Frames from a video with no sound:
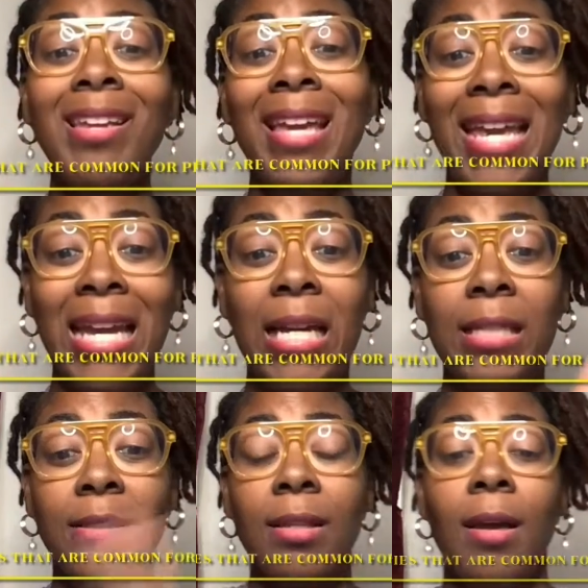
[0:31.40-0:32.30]

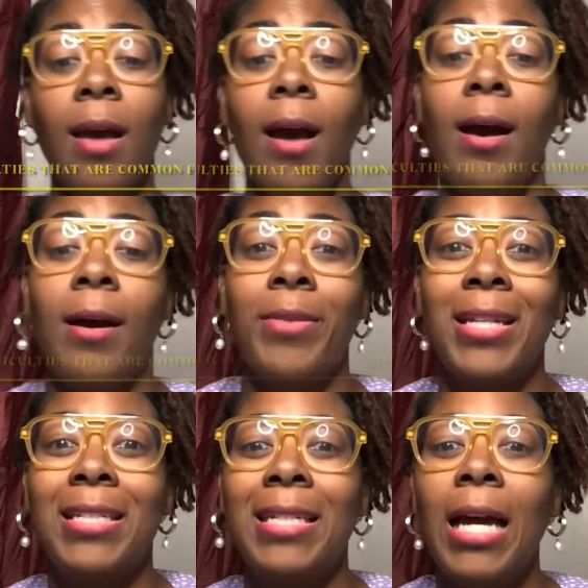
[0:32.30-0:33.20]
and
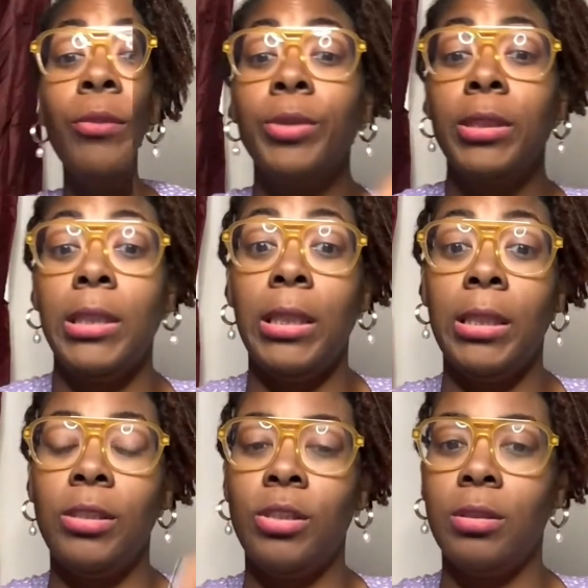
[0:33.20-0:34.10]
that's not really
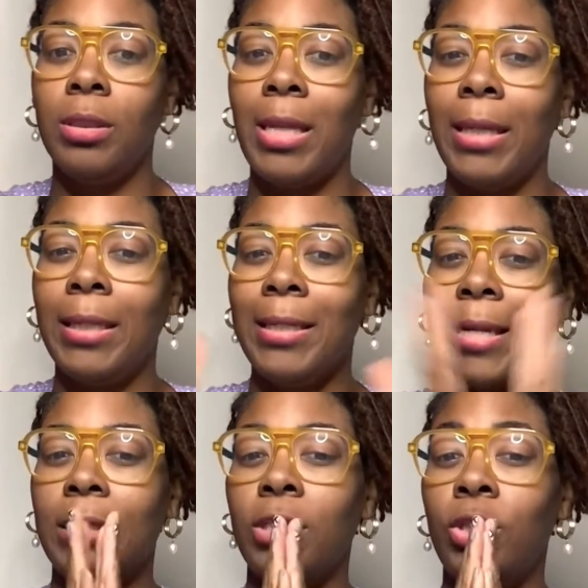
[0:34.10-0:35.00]
like
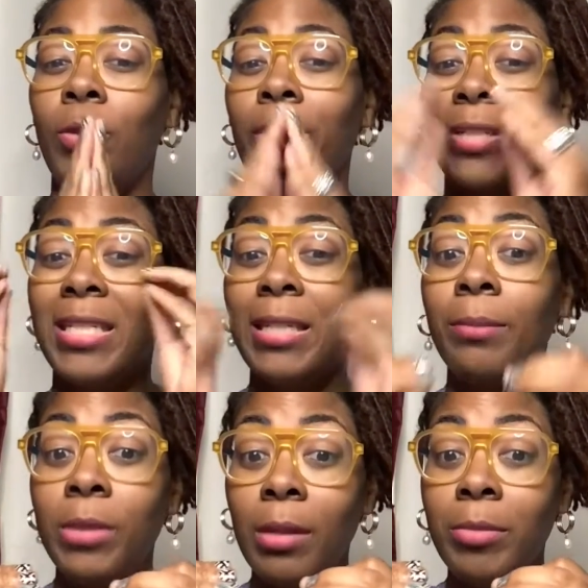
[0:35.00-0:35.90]
connected to their
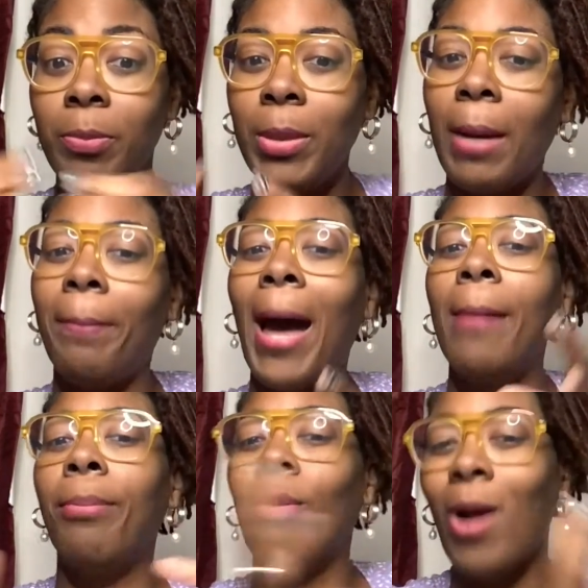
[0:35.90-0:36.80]
symptoms, but a
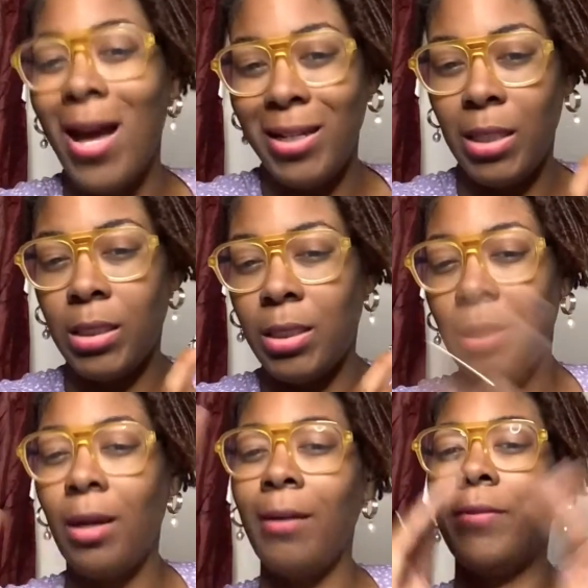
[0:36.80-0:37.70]
byproduct
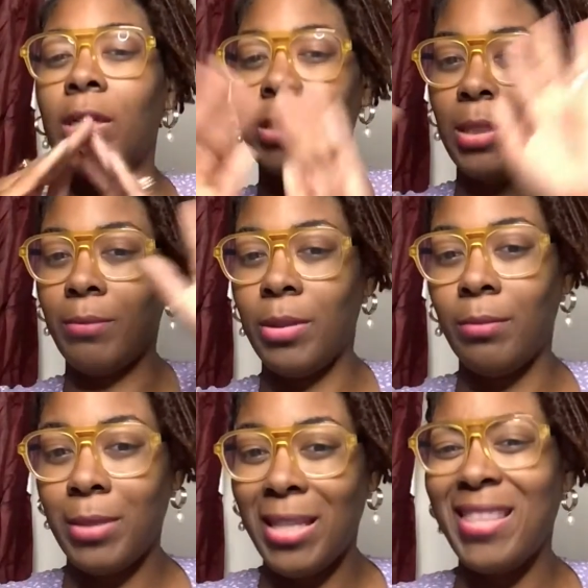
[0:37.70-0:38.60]
of their
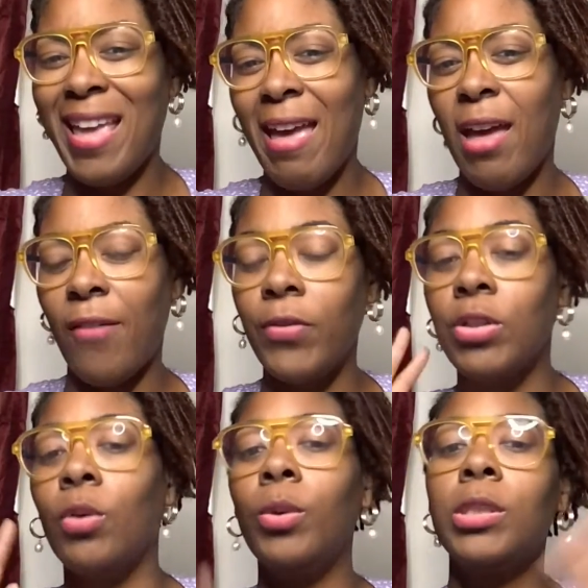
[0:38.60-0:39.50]
symptoms that they have. And
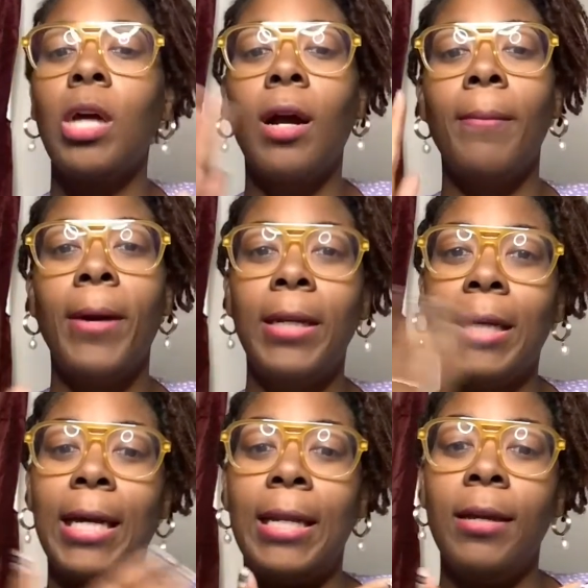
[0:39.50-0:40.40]
so we'll talk about it and
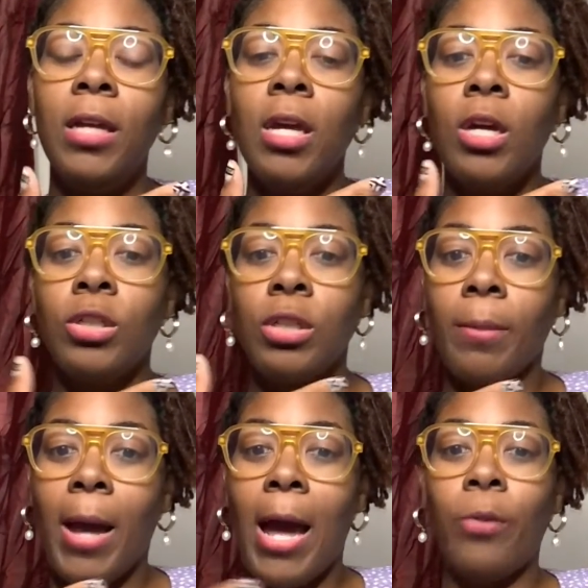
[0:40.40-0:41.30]
kind of talk
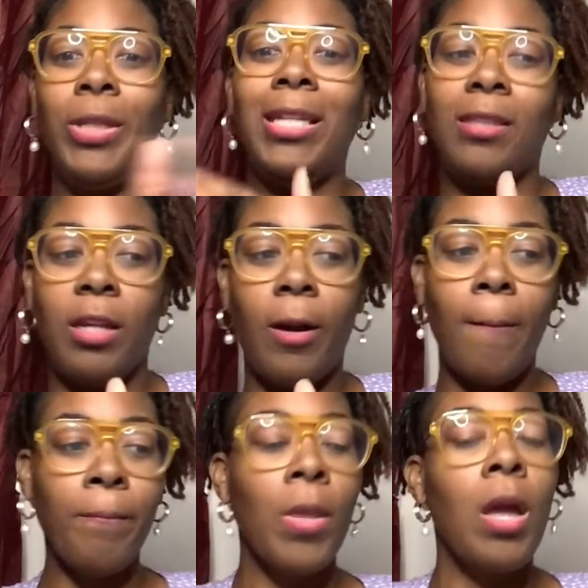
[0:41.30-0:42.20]
about how we get there.
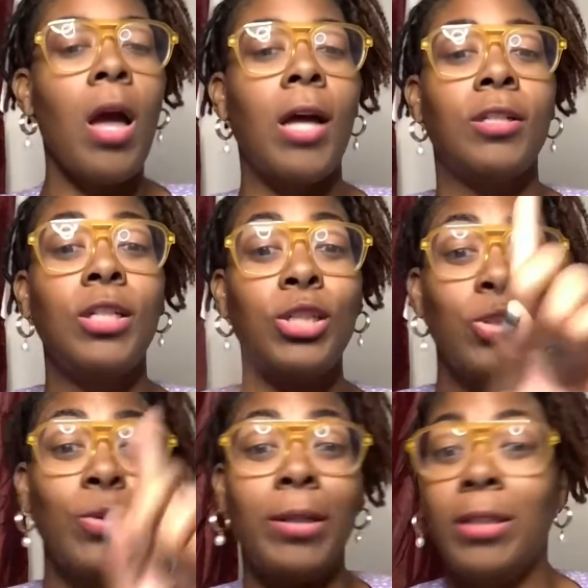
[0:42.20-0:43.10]
So let's
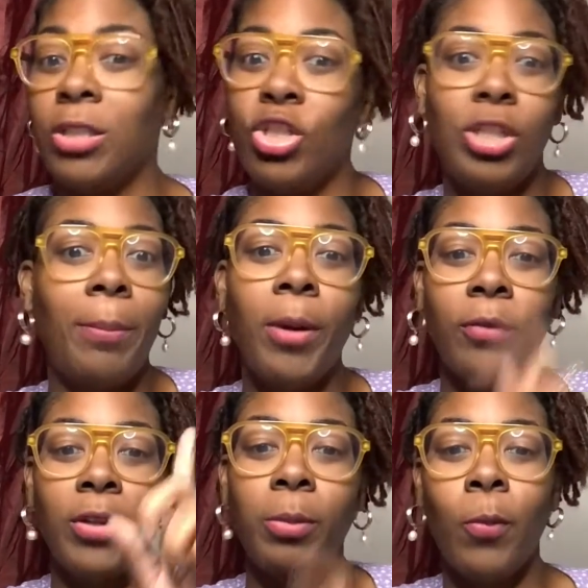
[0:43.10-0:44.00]
do it. Let's just jump off.
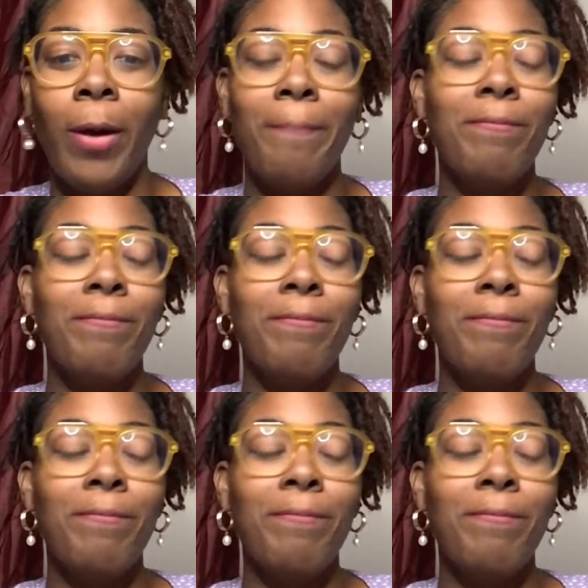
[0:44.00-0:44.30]
Number 1,